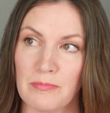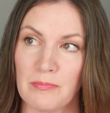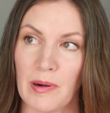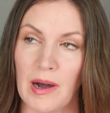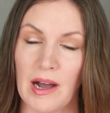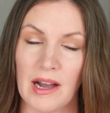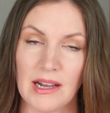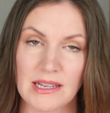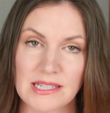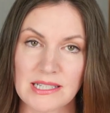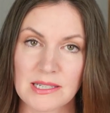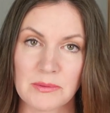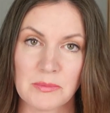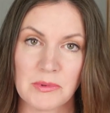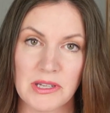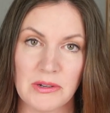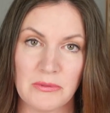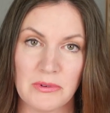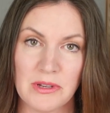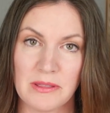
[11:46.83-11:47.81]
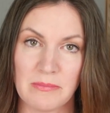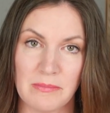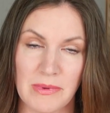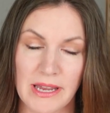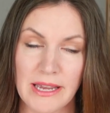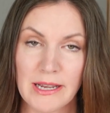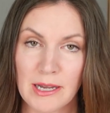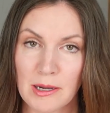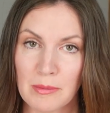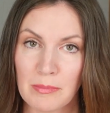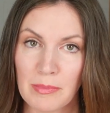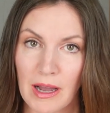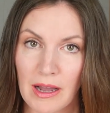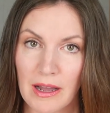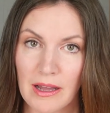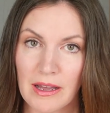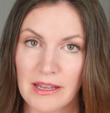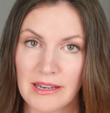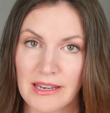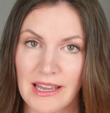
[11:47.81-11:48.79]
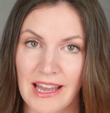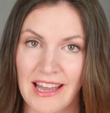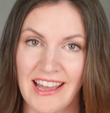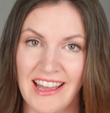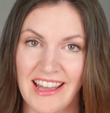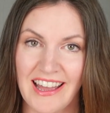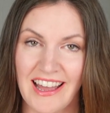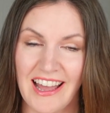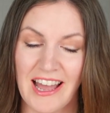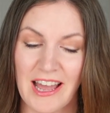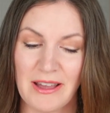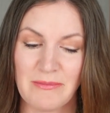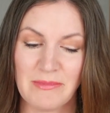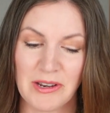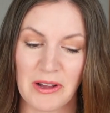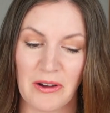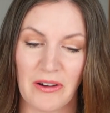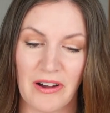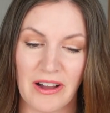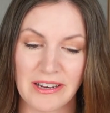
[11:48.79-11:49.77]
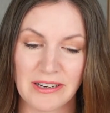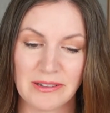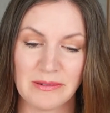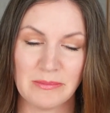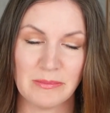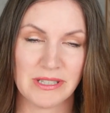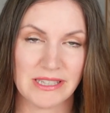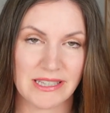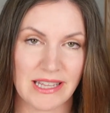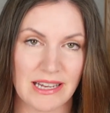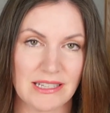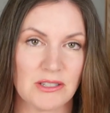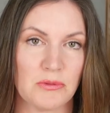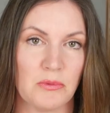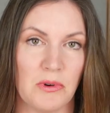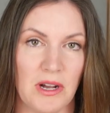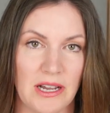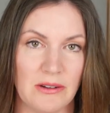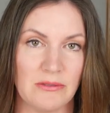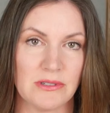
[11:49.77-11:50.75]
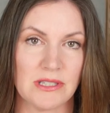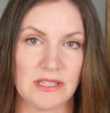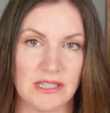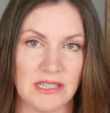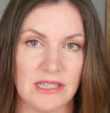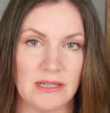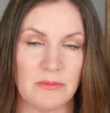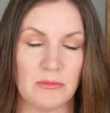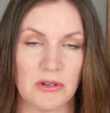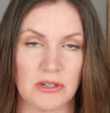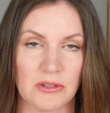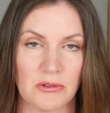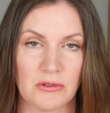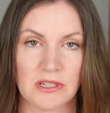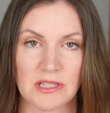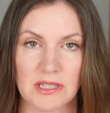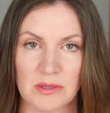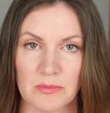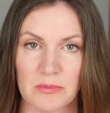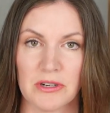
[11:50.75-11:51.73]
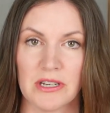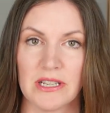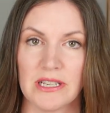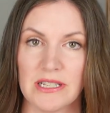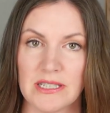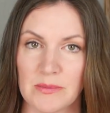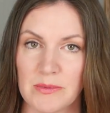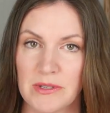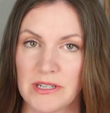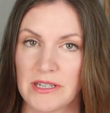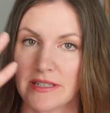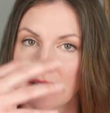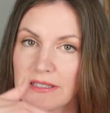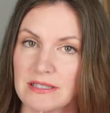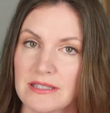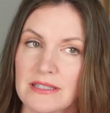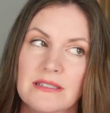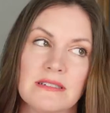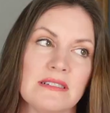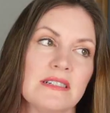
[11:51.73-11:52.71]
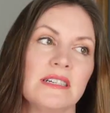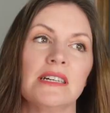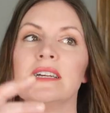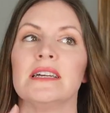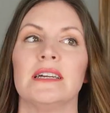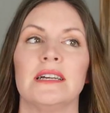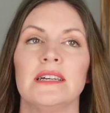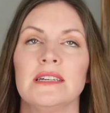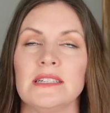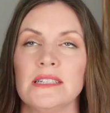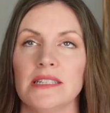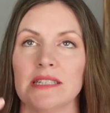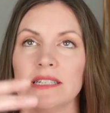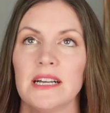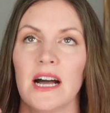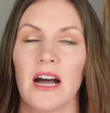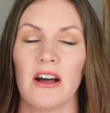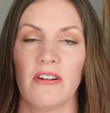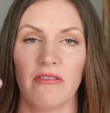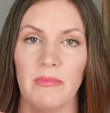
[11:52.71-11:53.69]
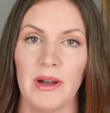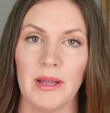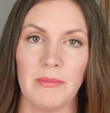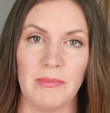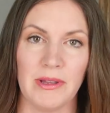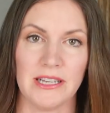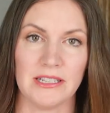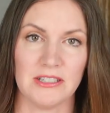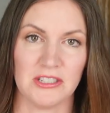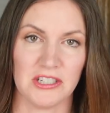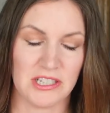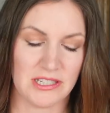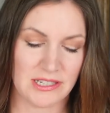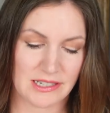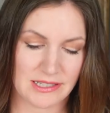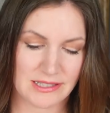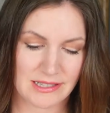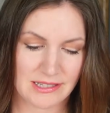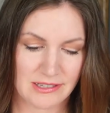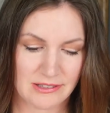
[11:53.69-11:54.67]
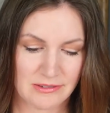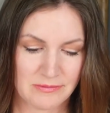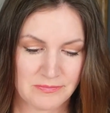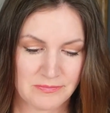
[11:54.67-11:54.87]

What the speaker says: possibly with makeup on, I'm in autumn, but that's why I was leaning more towards spring, is because of my pink cheeks.